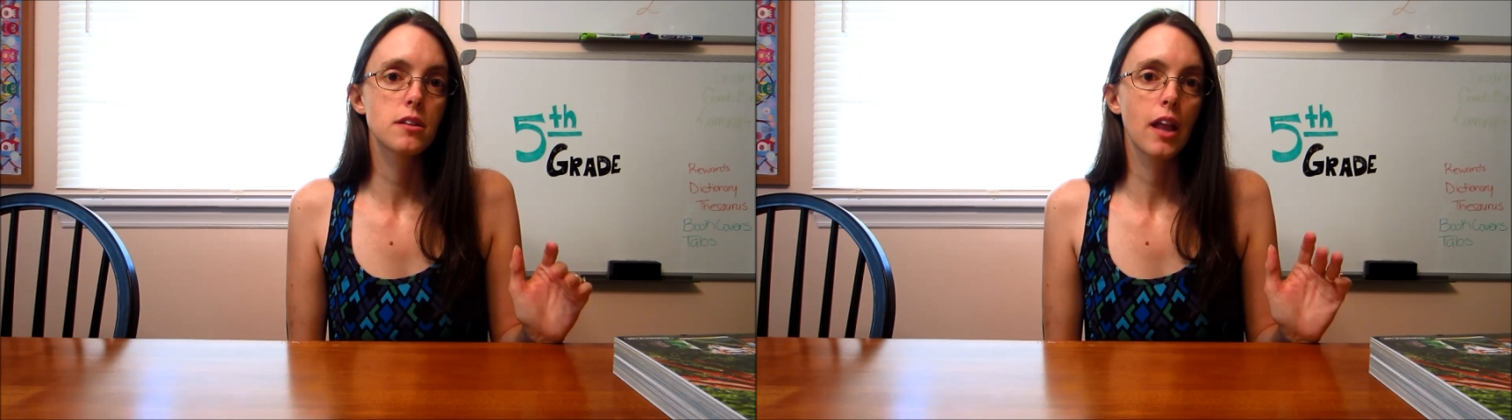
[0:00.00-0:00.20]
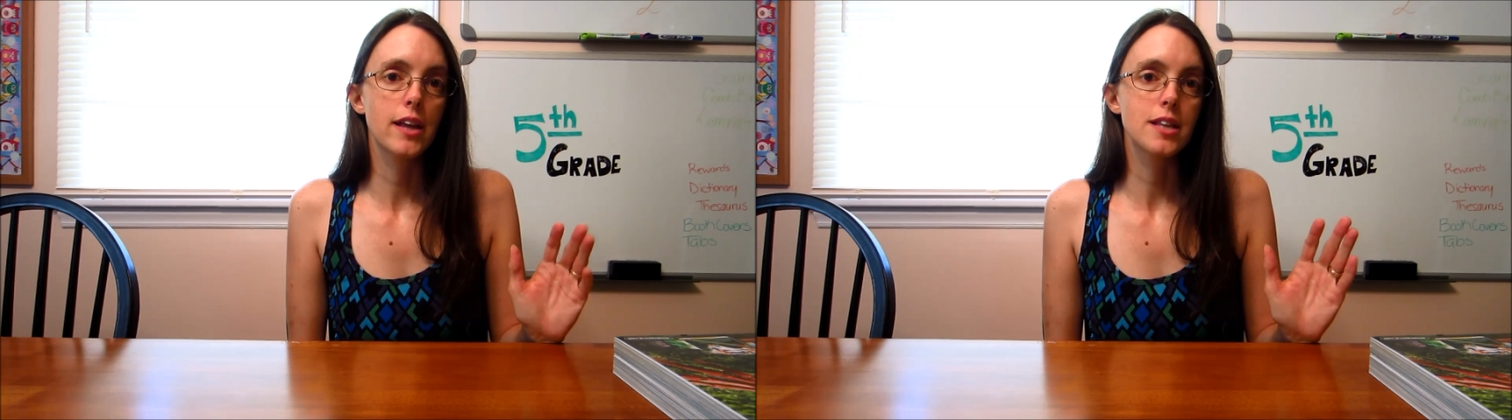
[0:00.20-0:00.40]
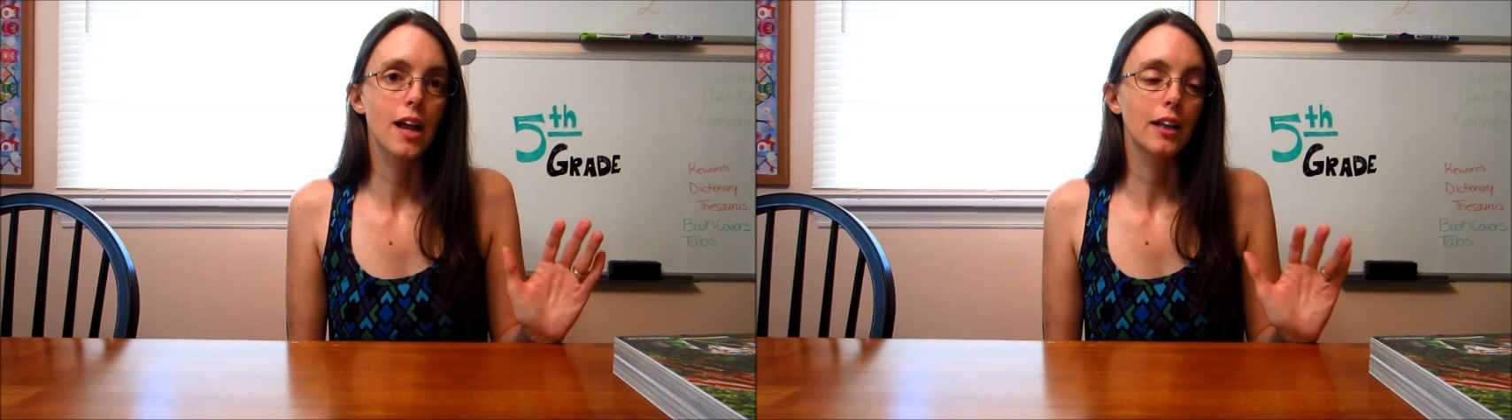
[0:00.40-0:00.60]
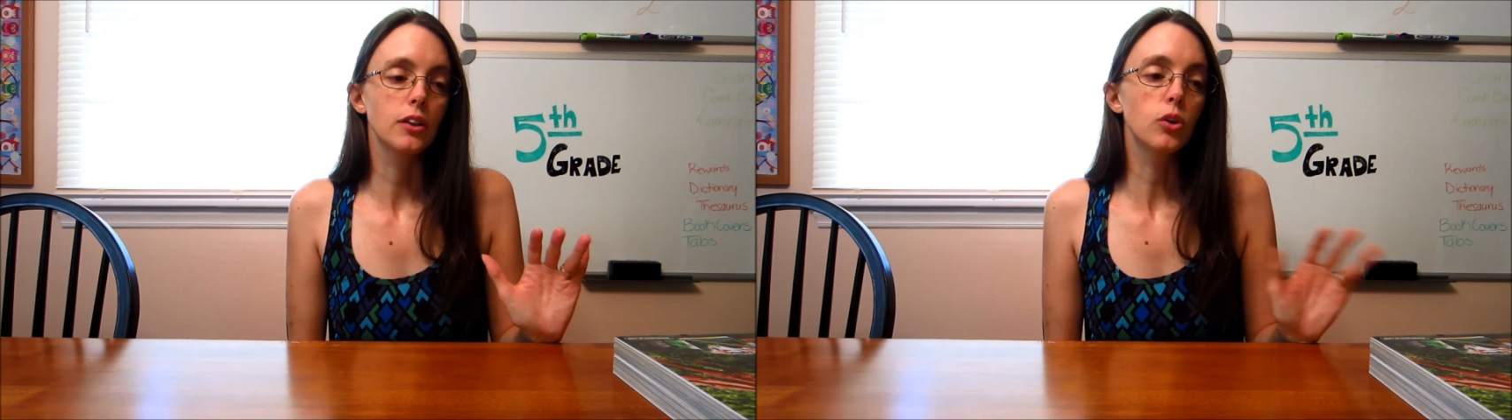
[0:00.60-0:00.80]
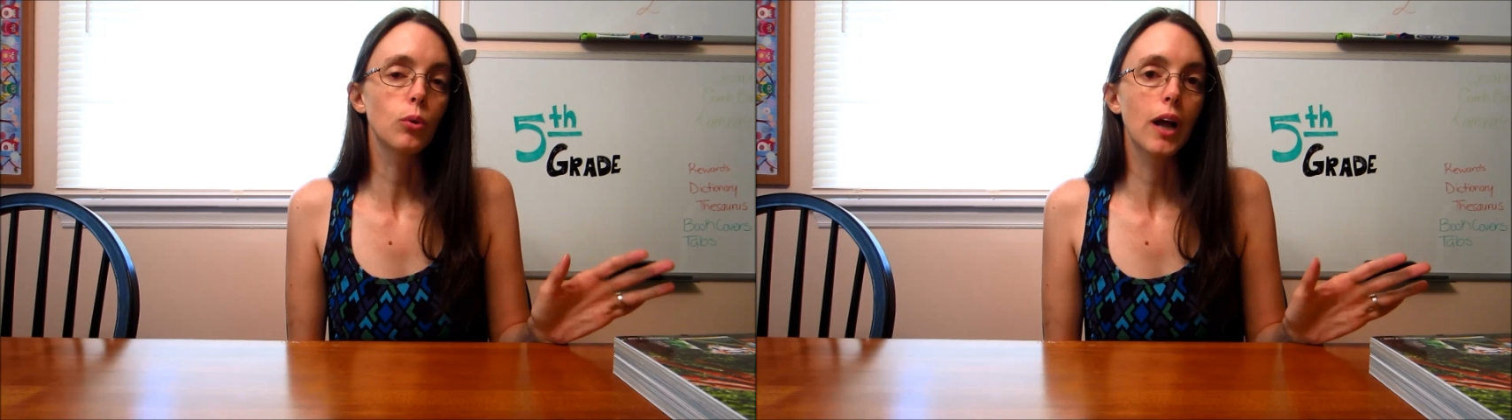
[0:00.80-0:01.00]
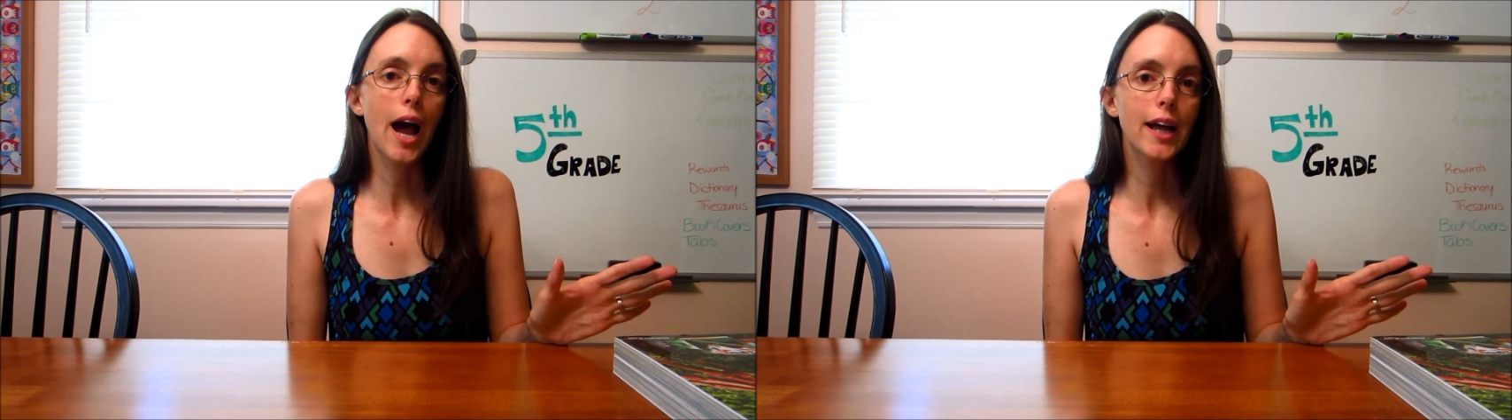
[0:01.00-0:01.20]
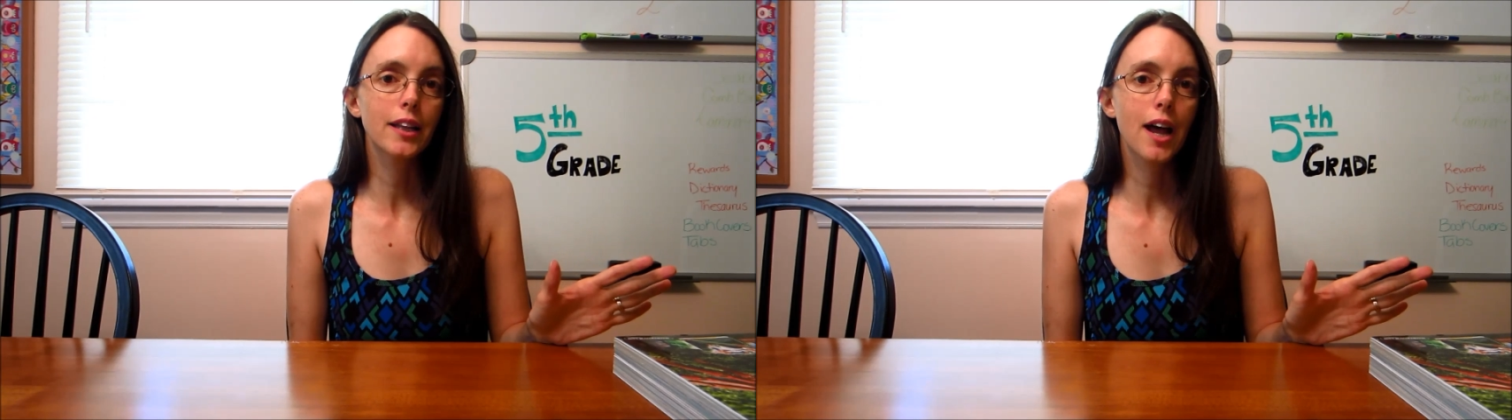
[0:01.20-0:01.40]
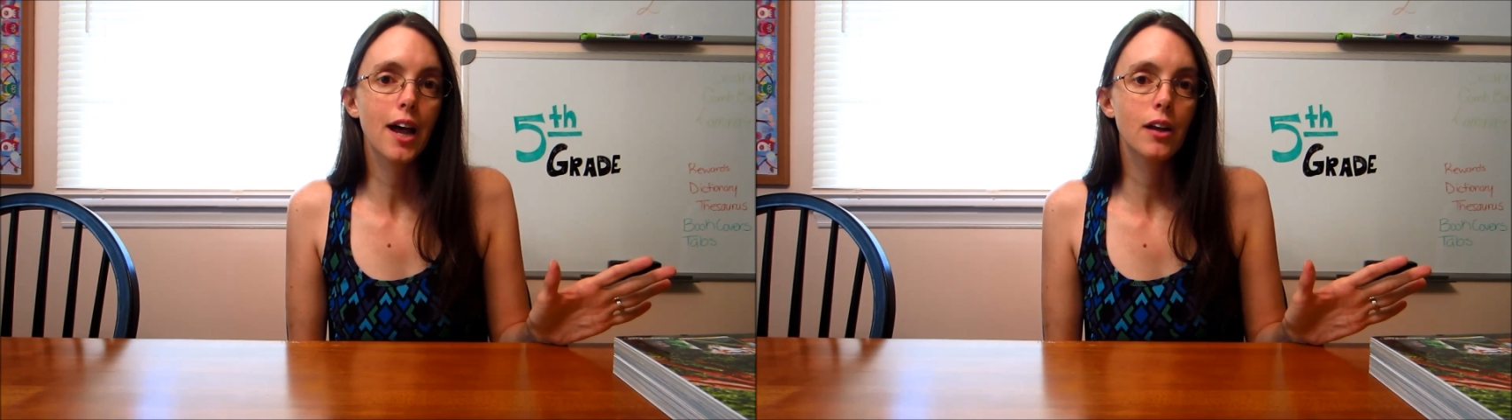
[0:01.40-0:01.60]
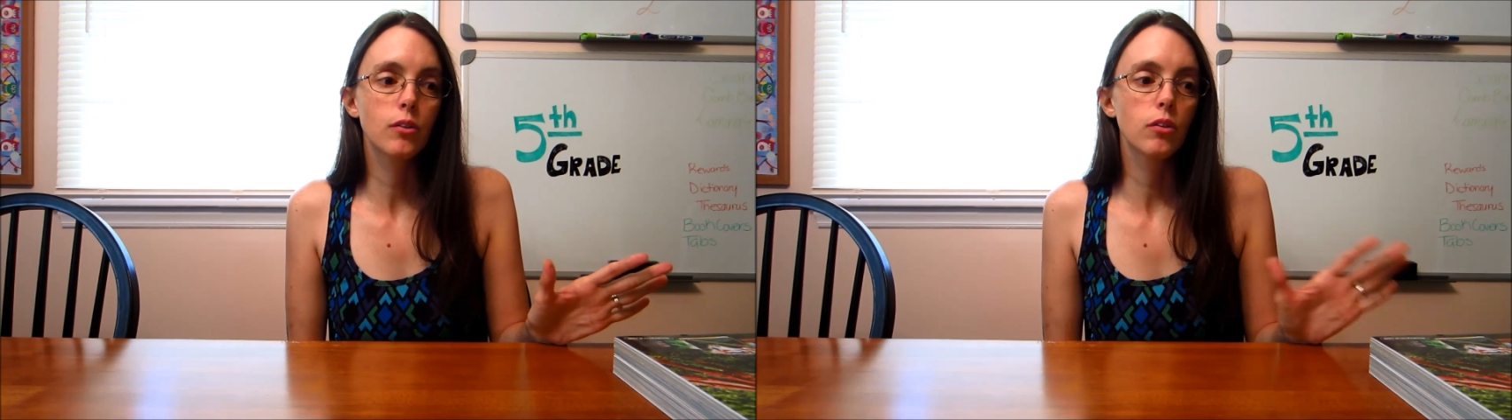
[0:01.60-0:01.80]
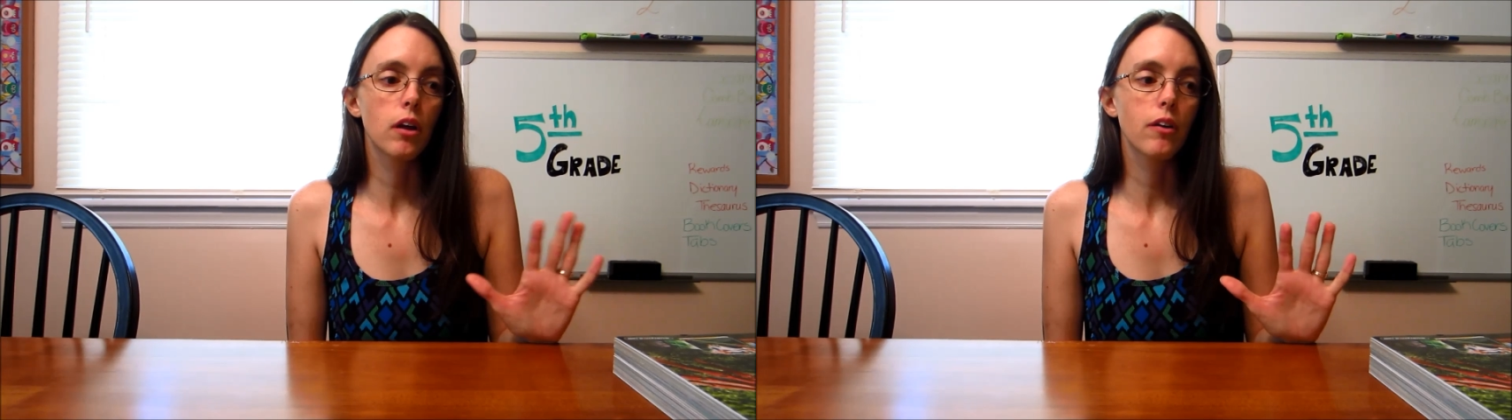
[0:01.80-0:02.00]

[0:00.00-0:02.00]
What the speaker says: as like a little guideline